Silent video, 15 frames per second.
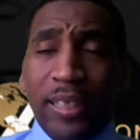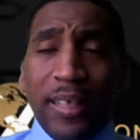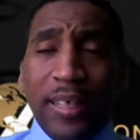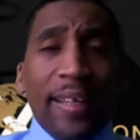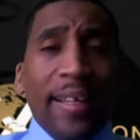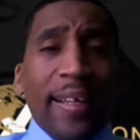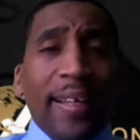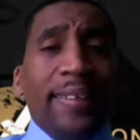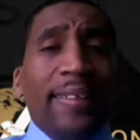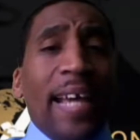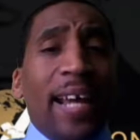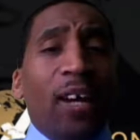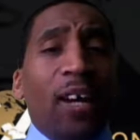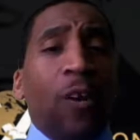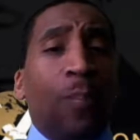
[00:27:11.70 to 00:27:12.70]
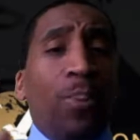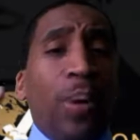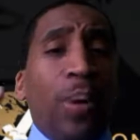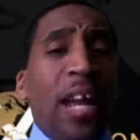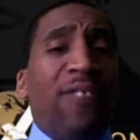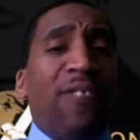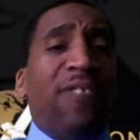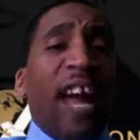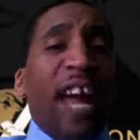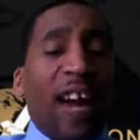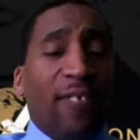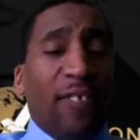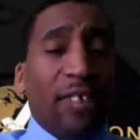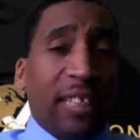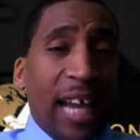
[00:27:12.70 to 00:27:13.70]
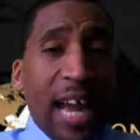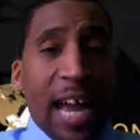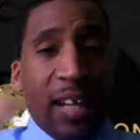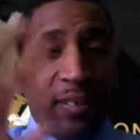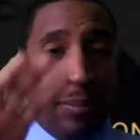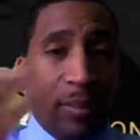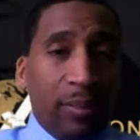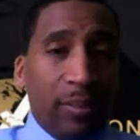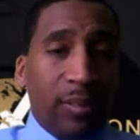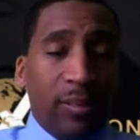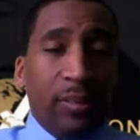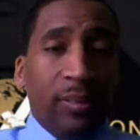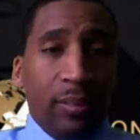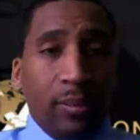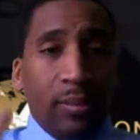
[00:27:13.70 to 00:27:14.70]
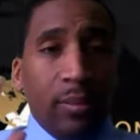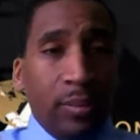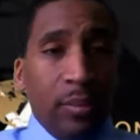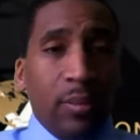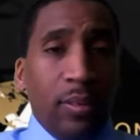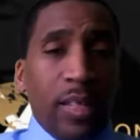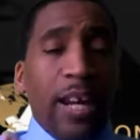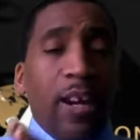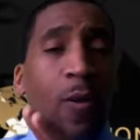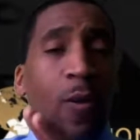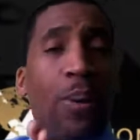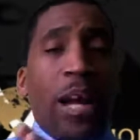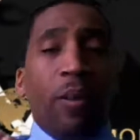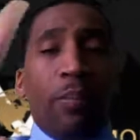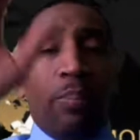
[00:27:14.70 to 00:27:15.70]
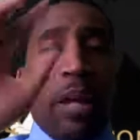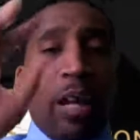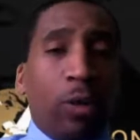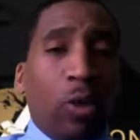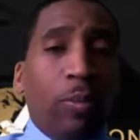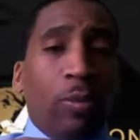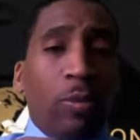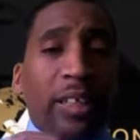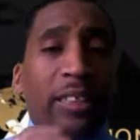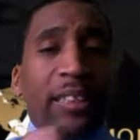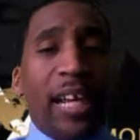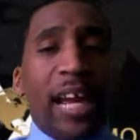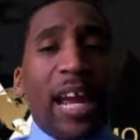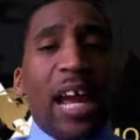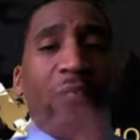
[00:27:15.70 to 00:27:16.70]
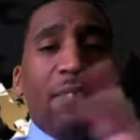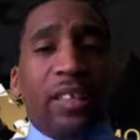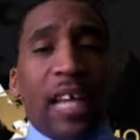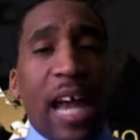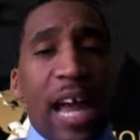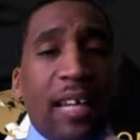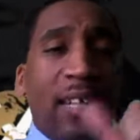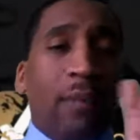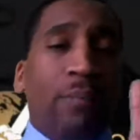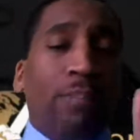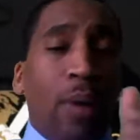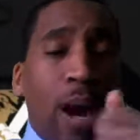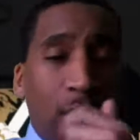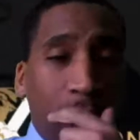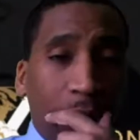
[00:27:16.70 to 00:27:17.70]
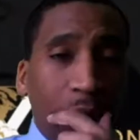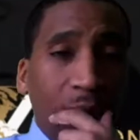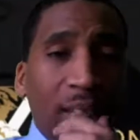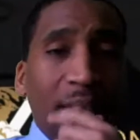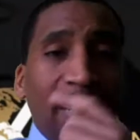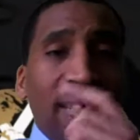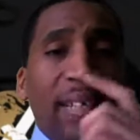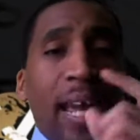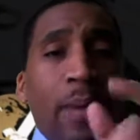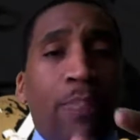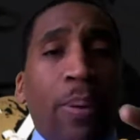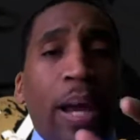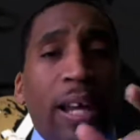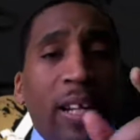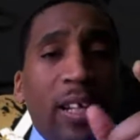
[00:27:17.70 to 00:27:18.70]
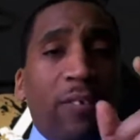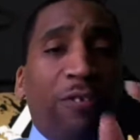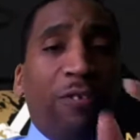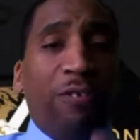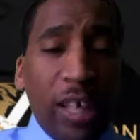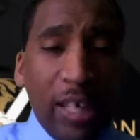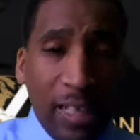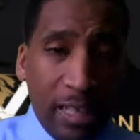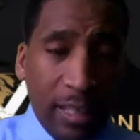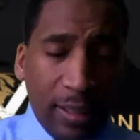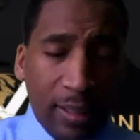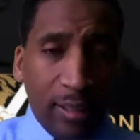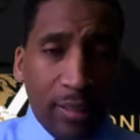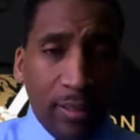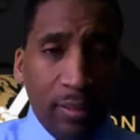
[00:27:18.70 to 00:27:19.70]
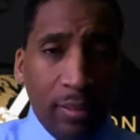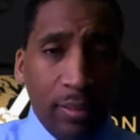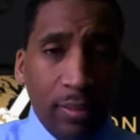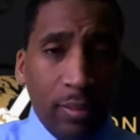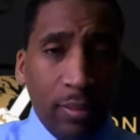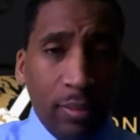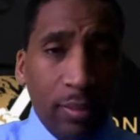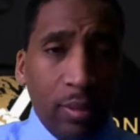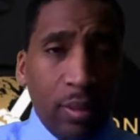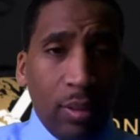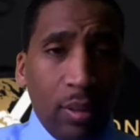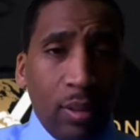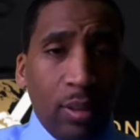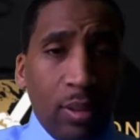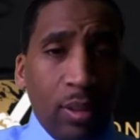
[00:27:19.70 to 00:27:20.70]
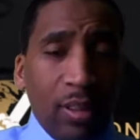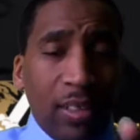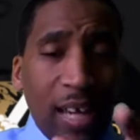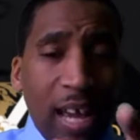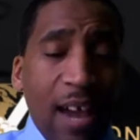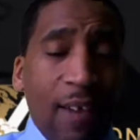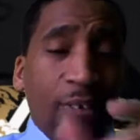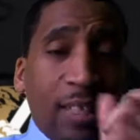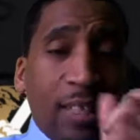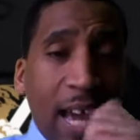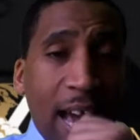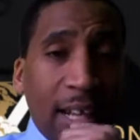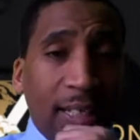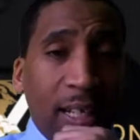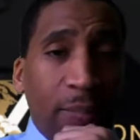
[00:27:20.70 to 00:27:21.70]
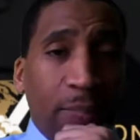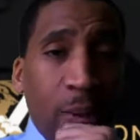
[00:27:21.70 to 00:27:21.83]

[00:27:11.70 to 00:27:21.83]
they don't pay for advertisements. They don't pay the big corporations to advertise their product. They pay the affiliates to advertise their product.